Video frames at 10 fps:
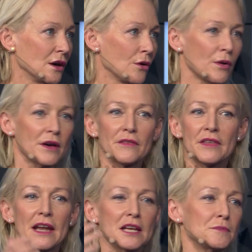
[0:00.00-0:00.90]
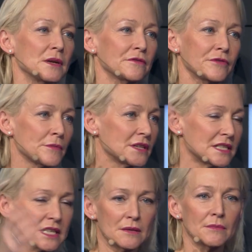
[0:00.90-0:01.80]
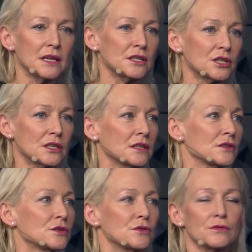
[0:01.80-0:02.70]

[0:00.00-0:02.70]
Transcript: whether that has been from the steam engine to